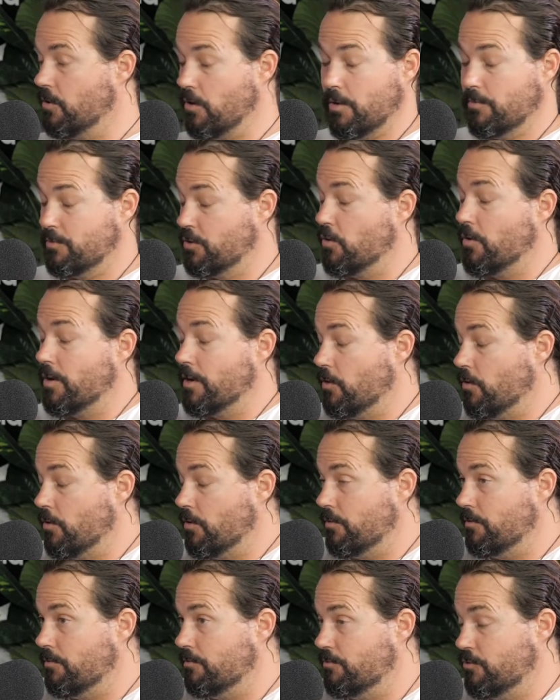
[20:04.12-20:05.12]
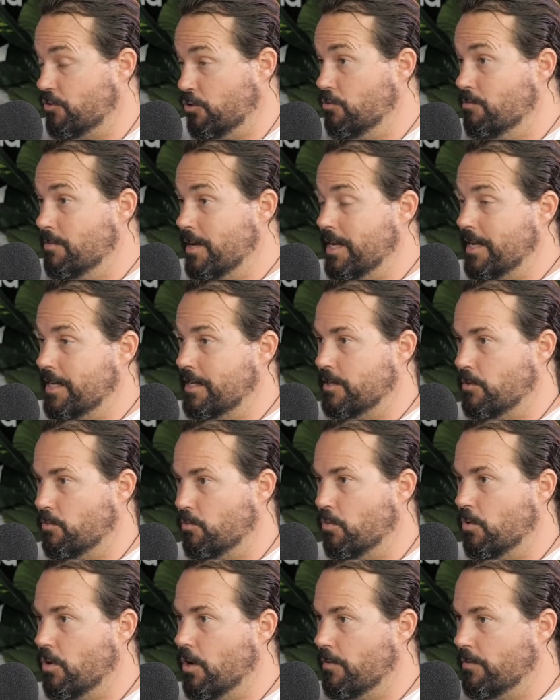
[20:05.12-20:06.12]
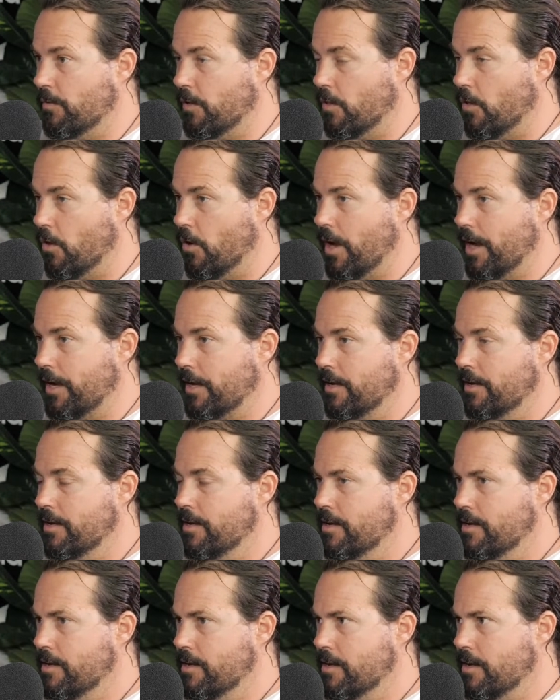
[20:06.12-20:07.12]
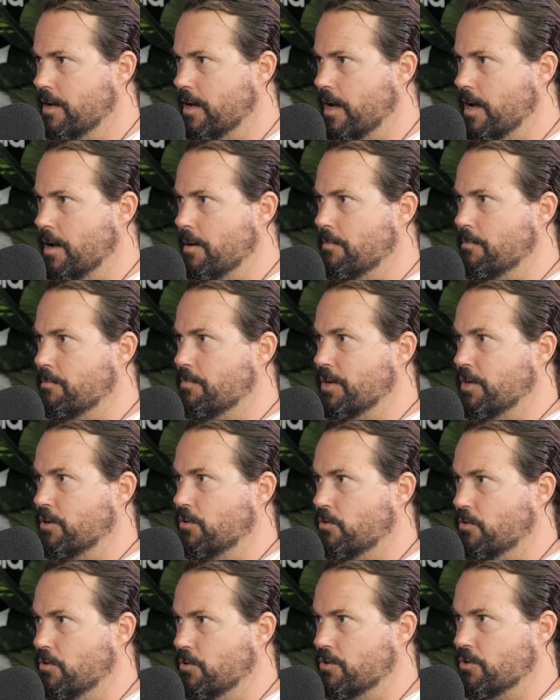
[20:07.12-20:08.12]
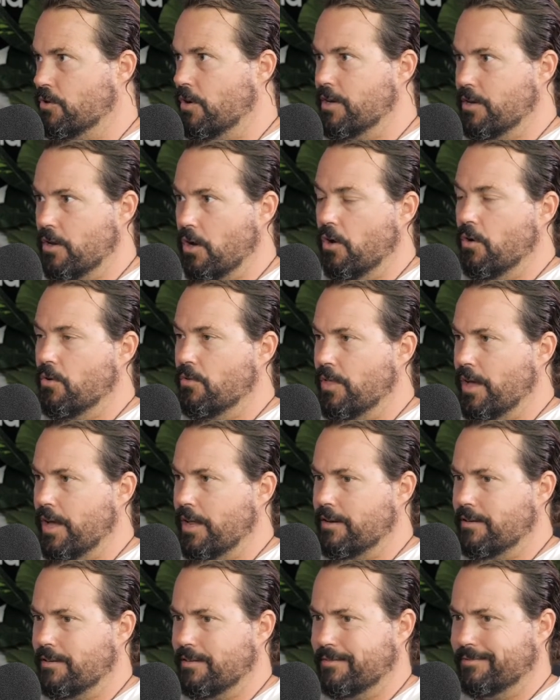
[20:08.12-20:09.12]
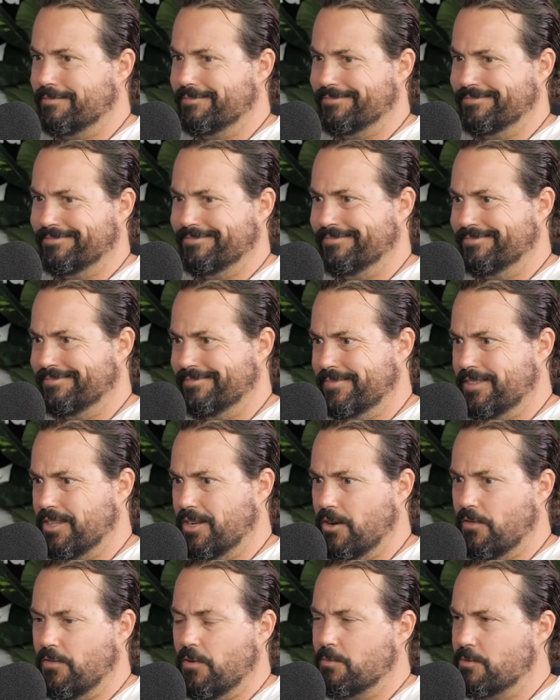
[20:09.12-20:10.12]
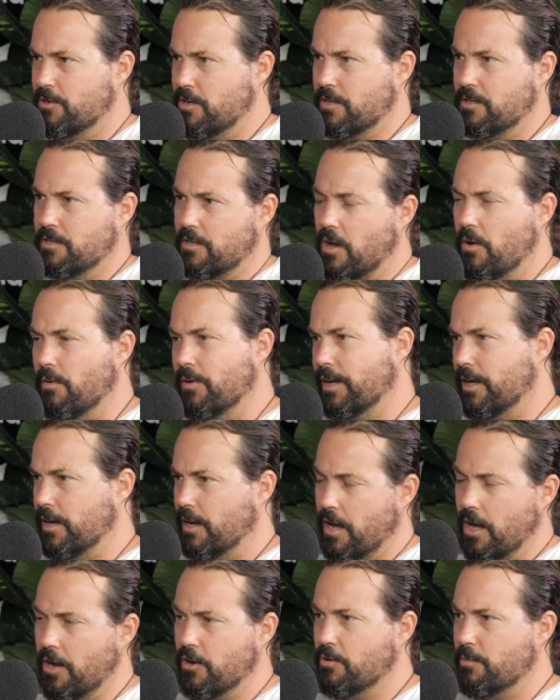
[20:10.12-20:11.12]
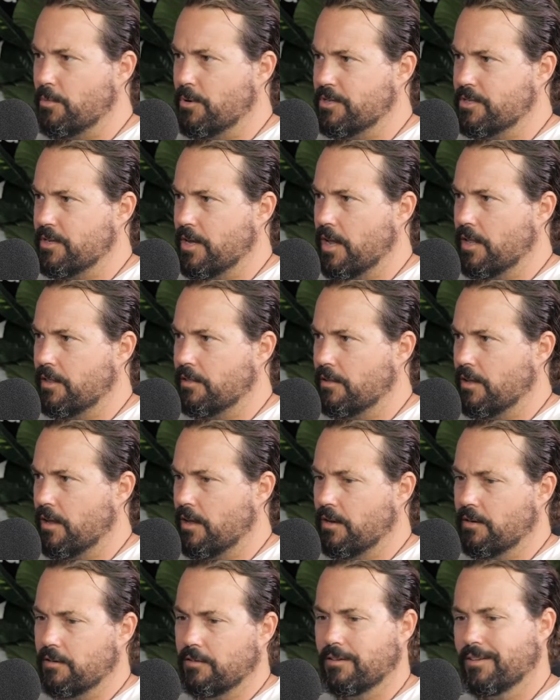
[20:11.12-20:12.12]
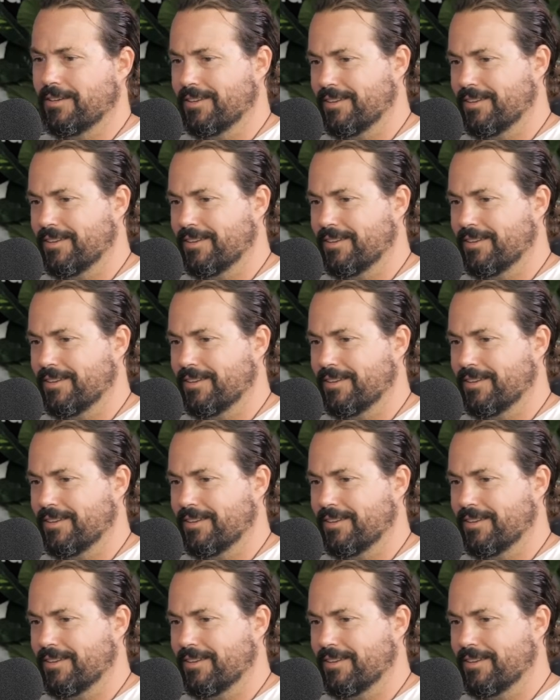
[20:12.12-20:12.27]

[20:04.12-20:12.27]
on Zoom meetings and the like, because I know that, if I'm just going at 100%, then